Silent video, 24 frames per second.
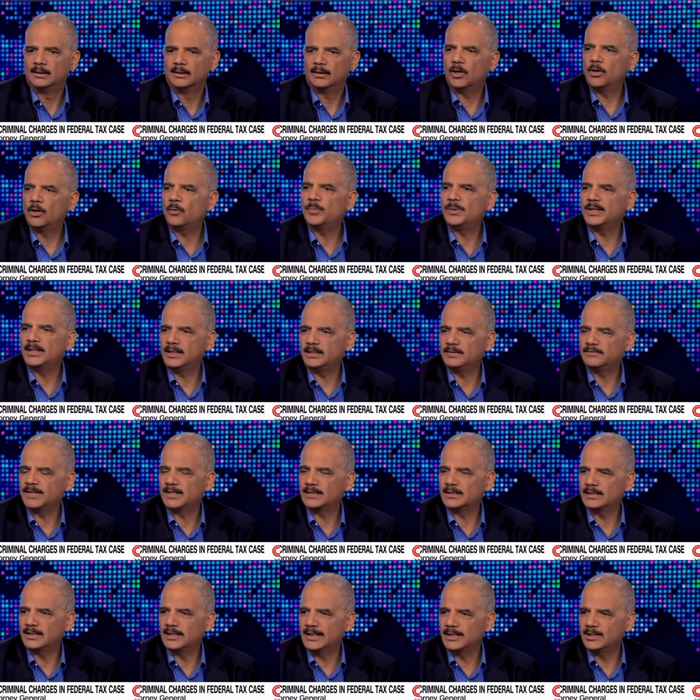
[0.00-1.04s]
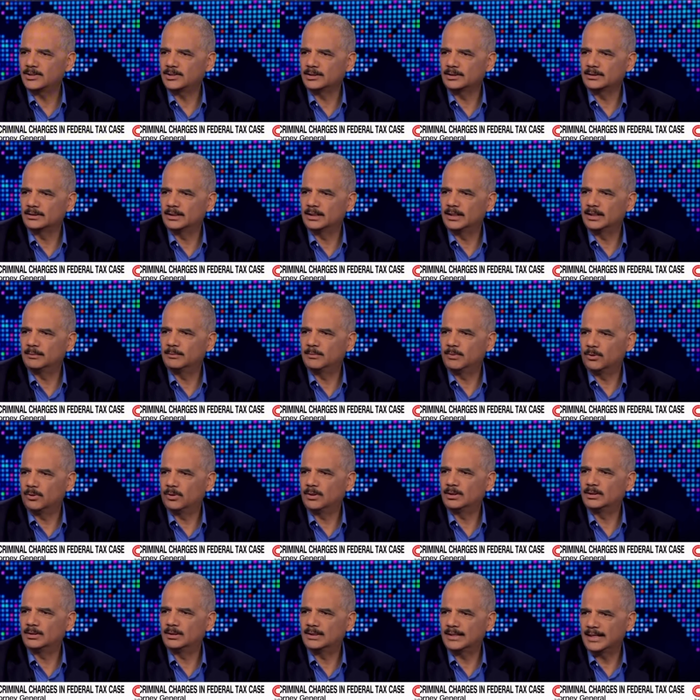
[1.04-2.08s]
open an investigation um,
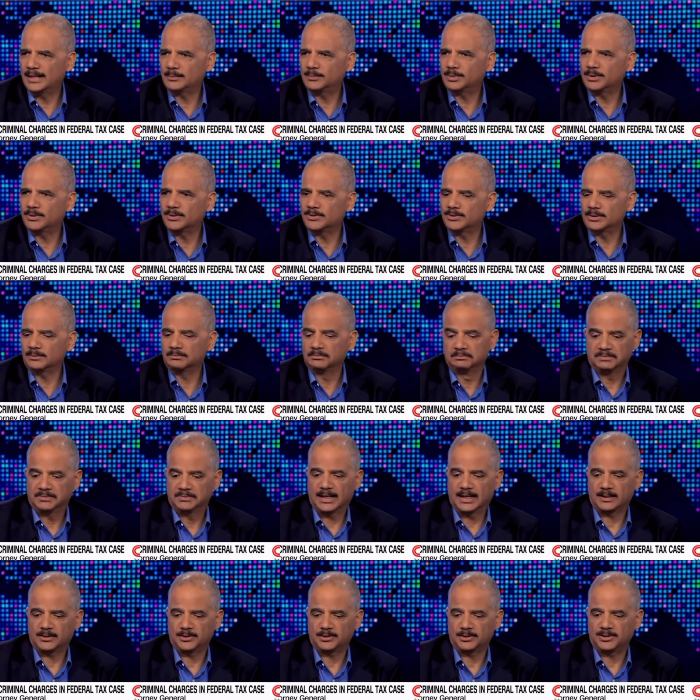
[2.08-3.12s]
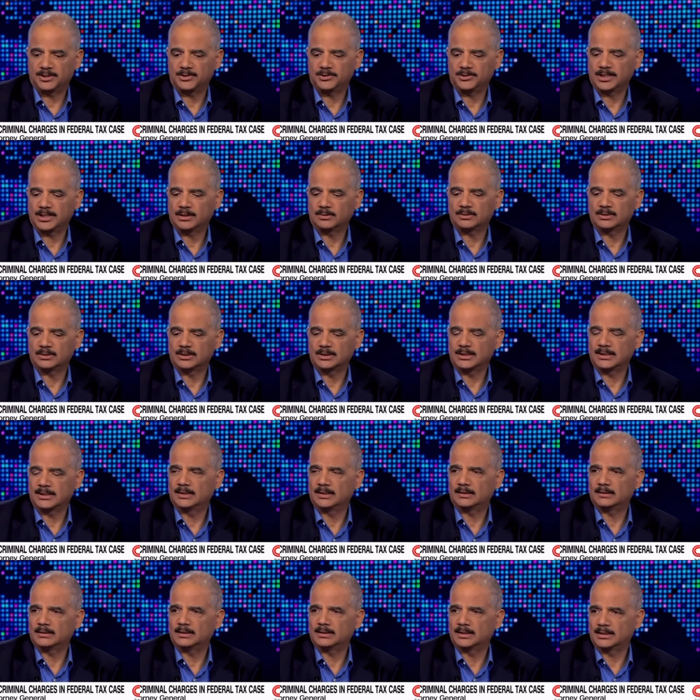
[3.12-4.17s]
on that person. That attorney general could
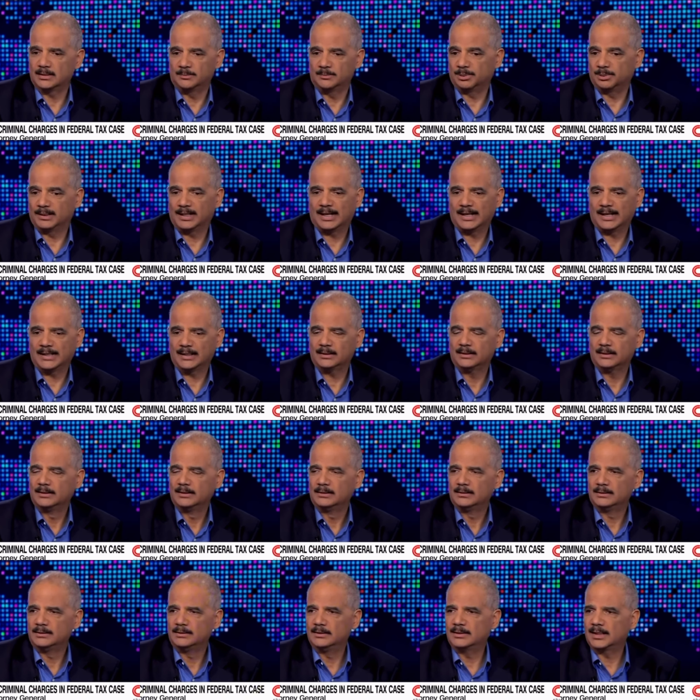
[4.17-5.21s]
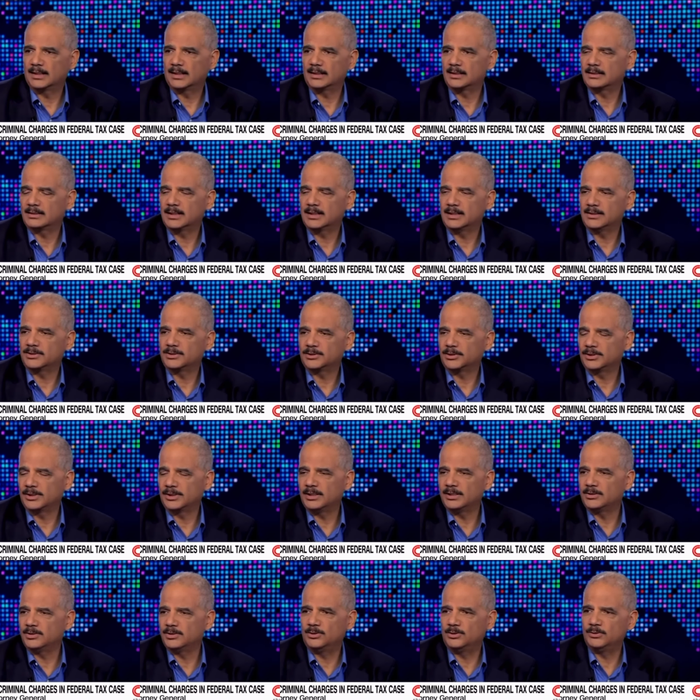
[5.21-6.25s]
tell a compliant United States attorney to
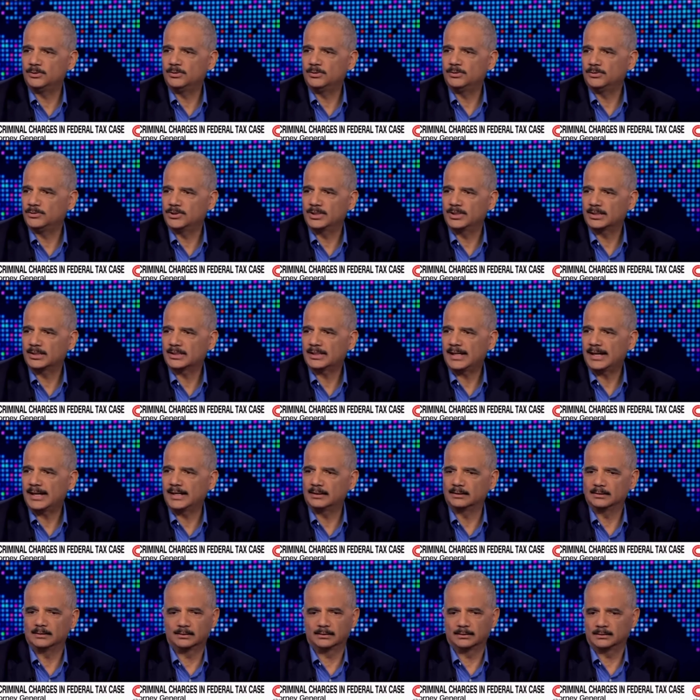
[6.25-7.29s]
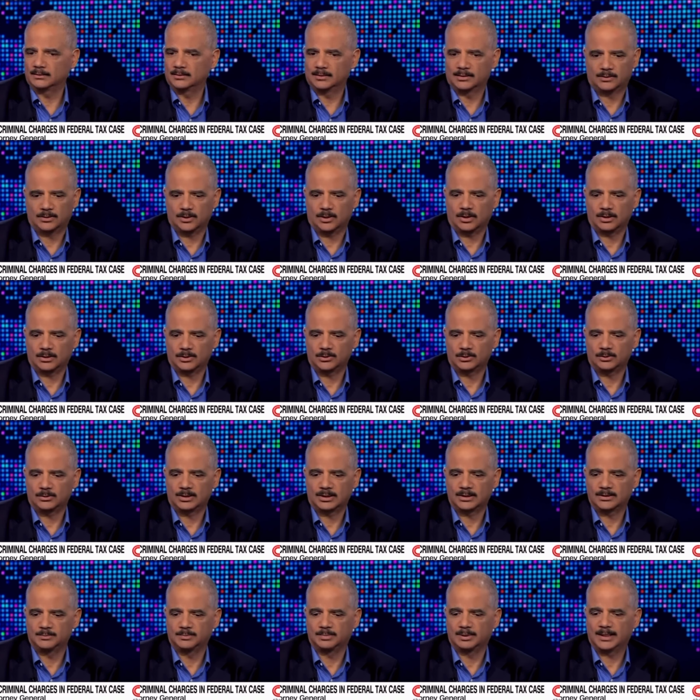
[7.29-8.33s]
do just that. Talk to a
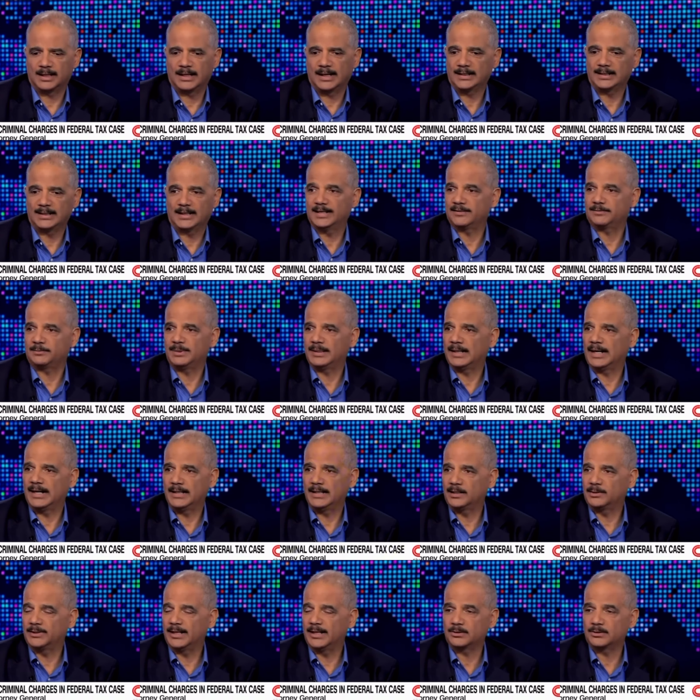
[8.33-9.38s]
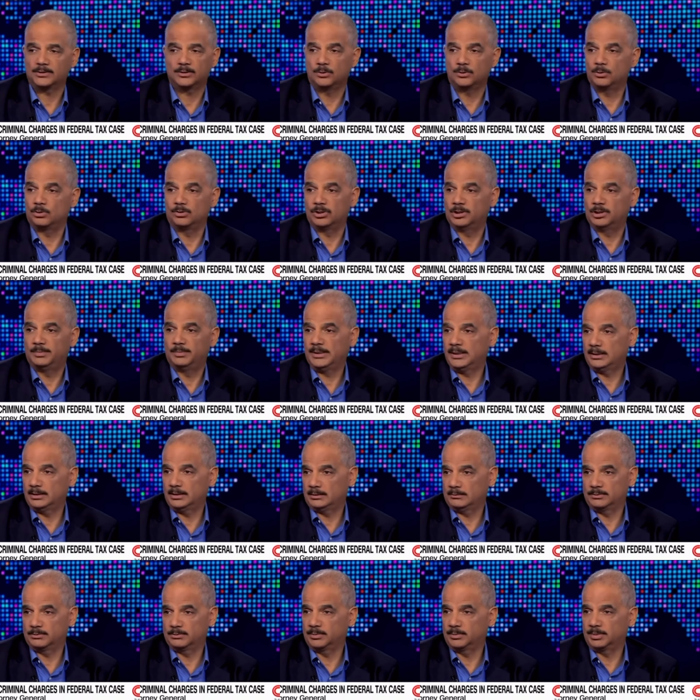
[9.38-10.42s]
compliant FBI director who could be
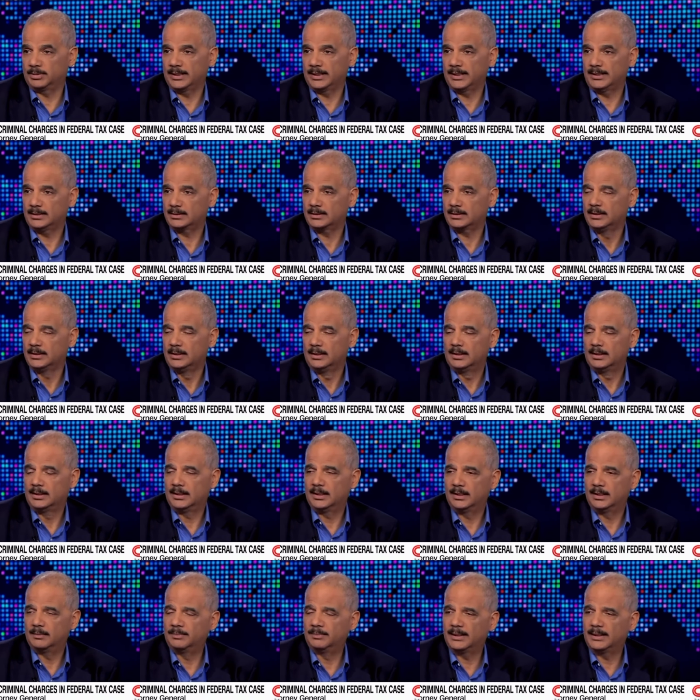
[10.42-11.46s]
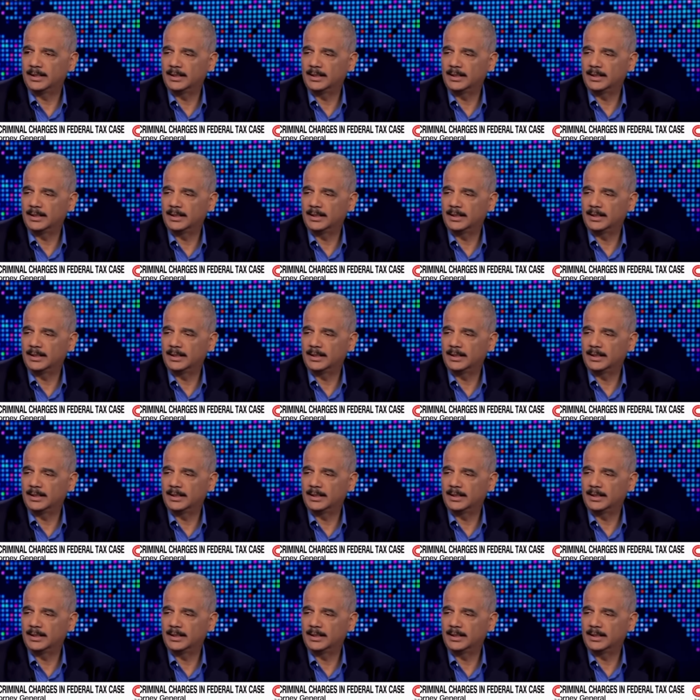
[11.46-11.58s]
replaced uh, by